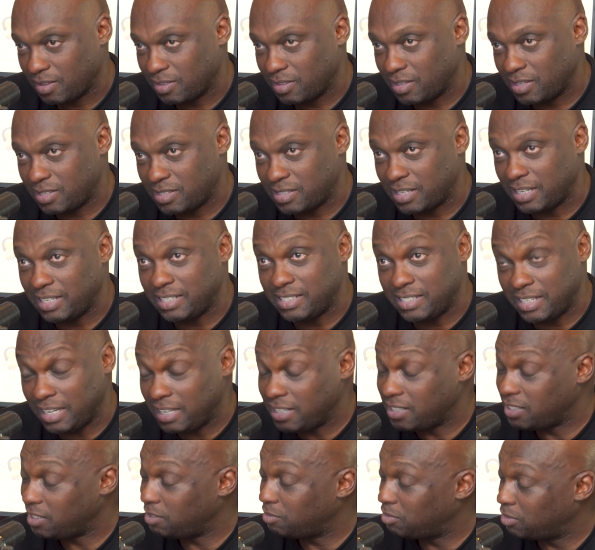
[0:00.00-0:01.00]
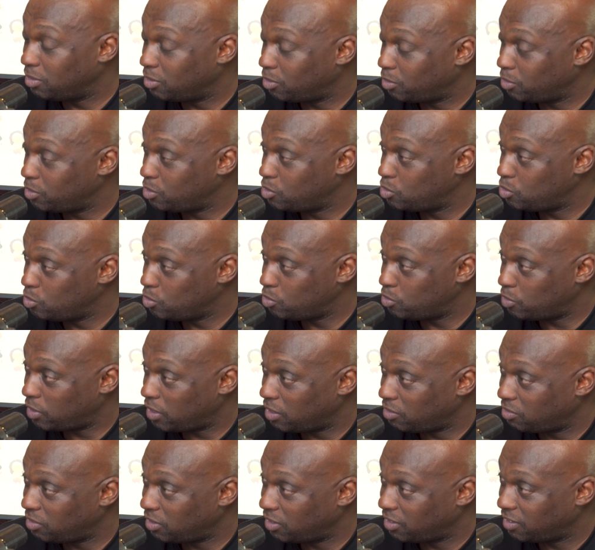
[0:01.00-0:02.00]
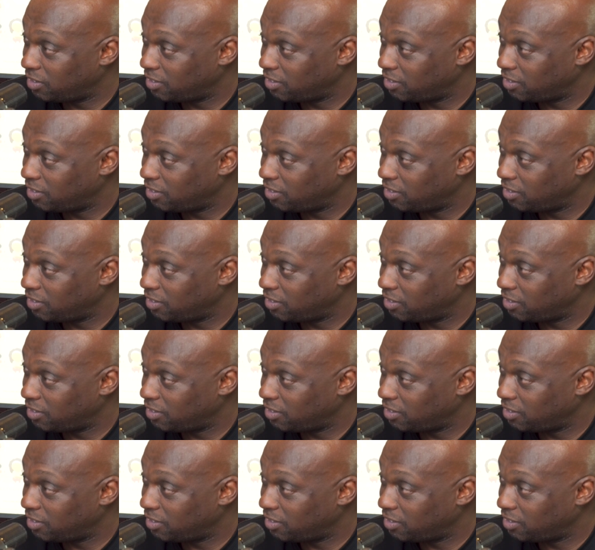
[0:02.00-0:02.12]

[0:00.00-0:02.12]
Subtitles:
They say daddy even though it's you driving.